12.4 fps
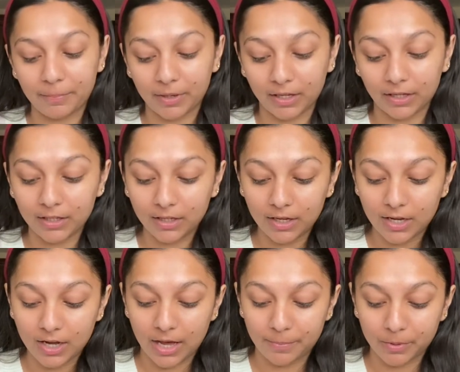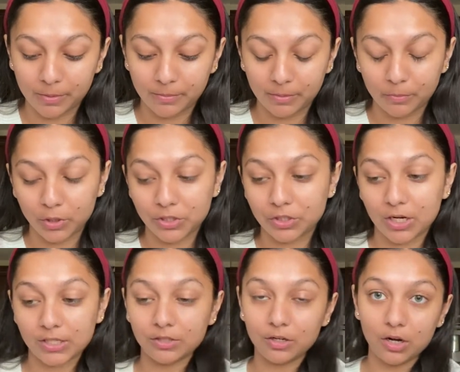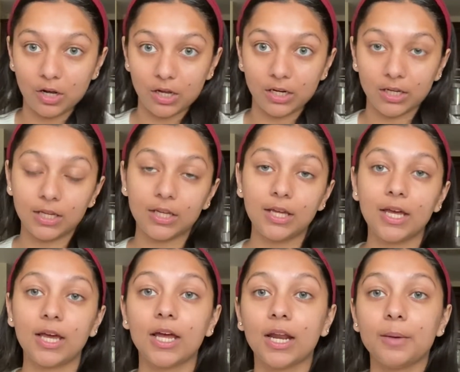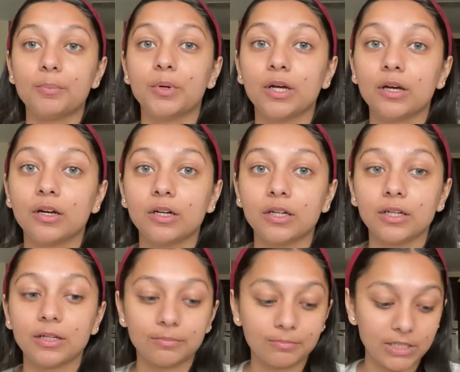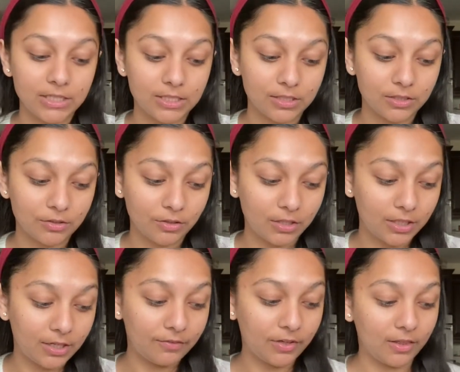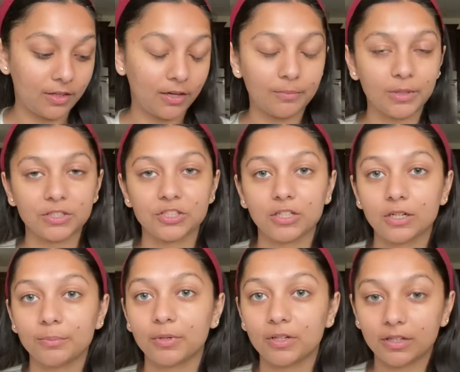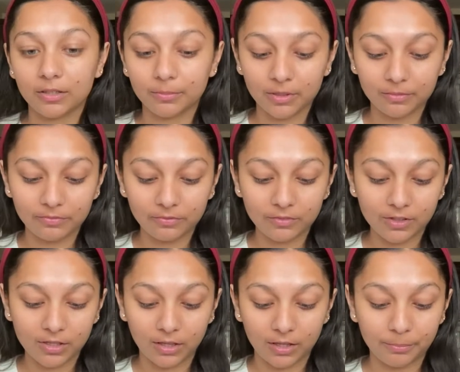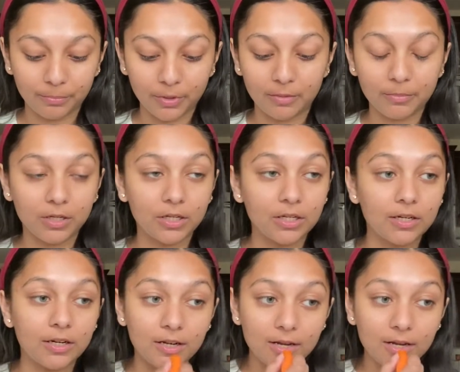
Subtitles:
I put my moisturizer on and I put on my sunscreen and everything. I'm actually gonna put a little bit of lip balm on.